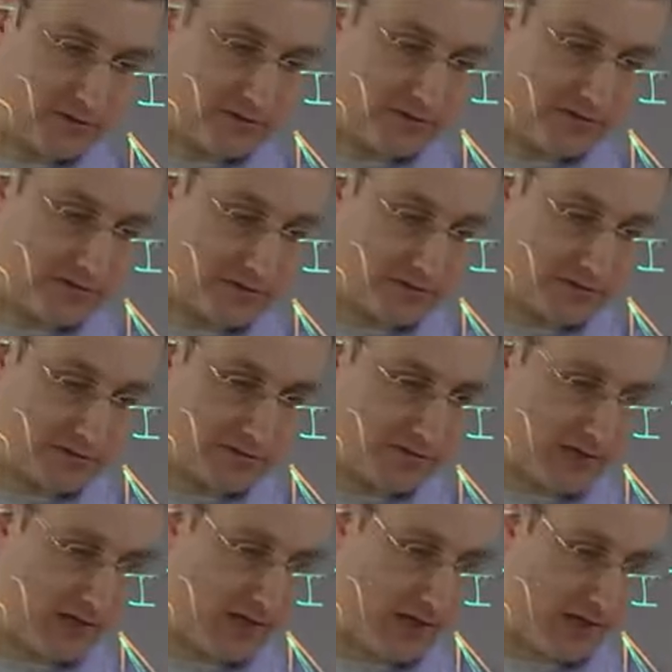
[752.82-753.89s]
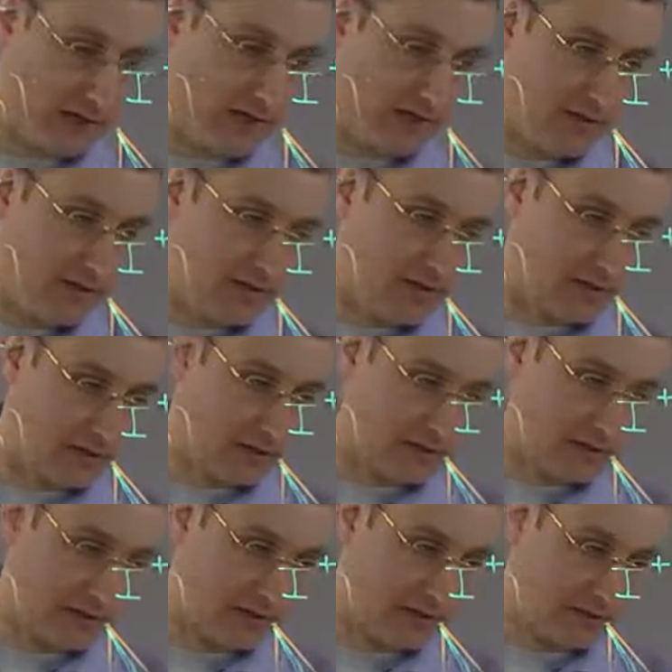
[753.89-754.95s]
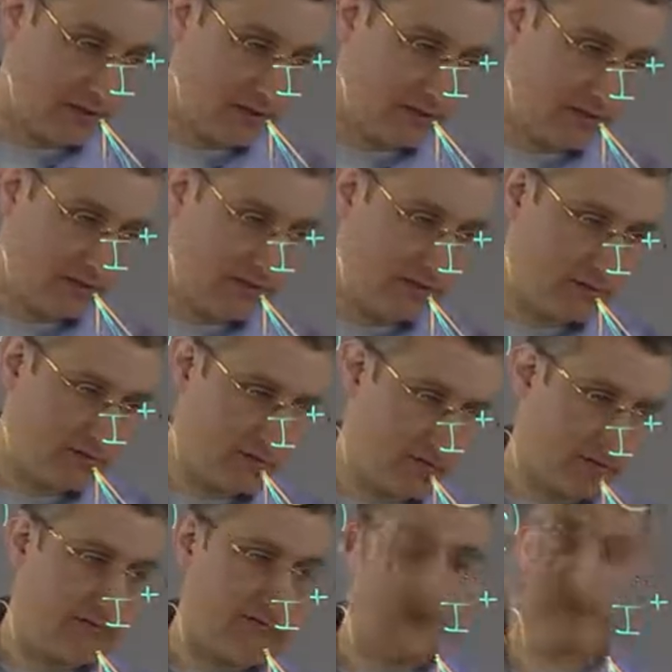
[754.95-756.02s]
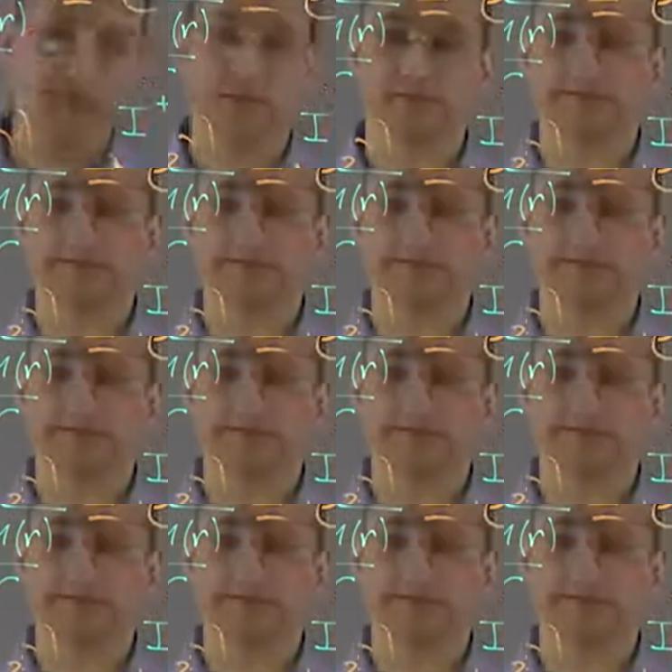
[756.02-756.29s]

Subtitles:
this is just R constant surface.